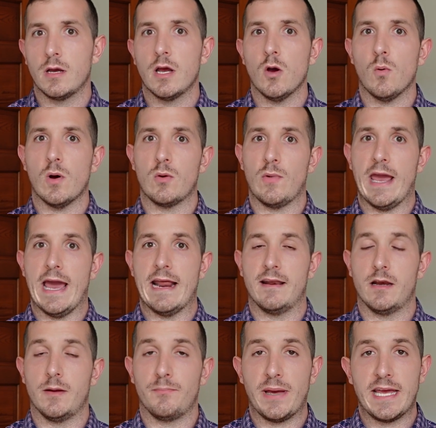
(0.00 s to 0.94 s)
When we
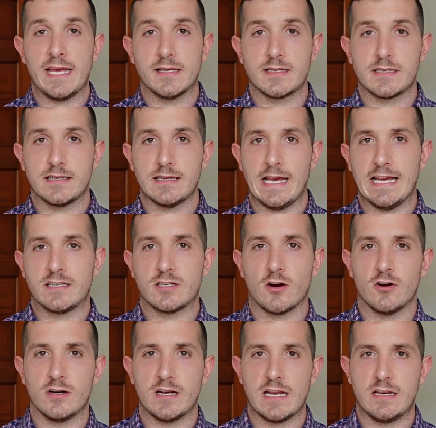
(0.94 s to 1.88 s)
added a base, it
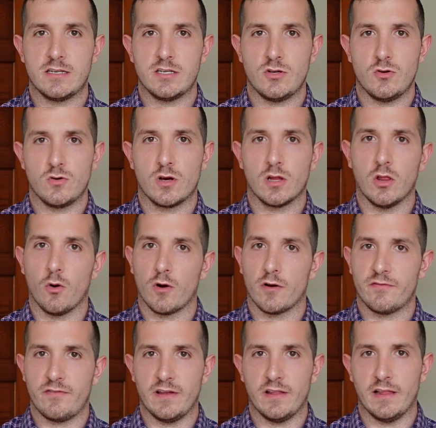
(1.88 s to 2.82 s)
turned into
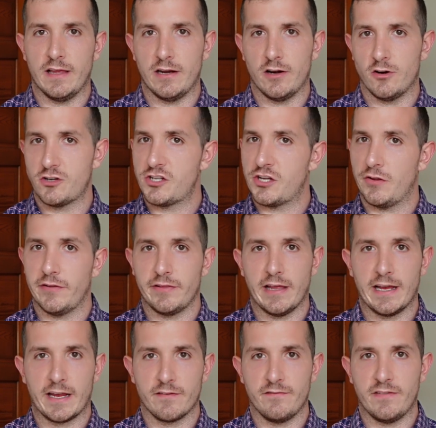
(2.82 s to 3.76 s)
chlorophyllin or chillin'
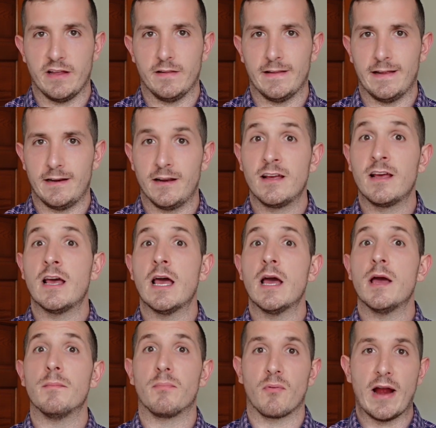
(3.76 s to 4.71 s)
like a villain,
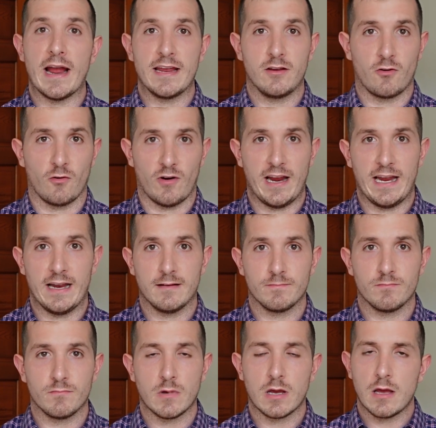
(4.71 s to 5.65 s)
bright green.
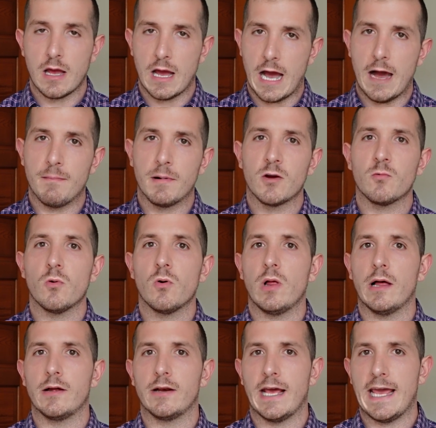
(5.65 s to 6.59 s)
I'm going to rule
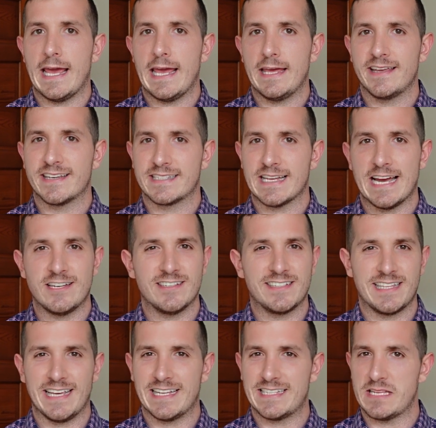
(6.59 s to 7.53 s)
out A because I just
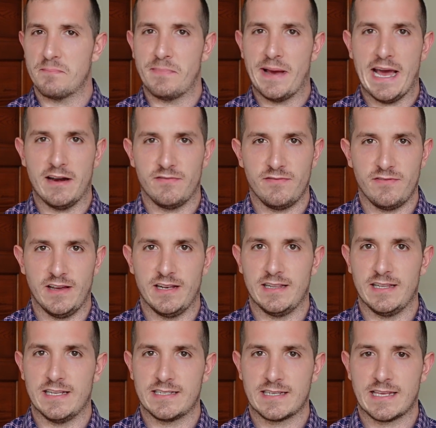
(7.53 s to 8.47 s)
think it's a bad fit in
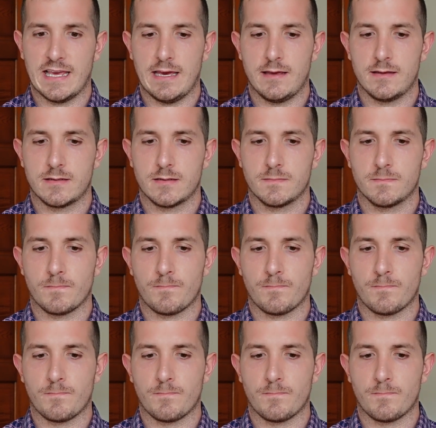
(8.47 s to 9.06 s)
this case.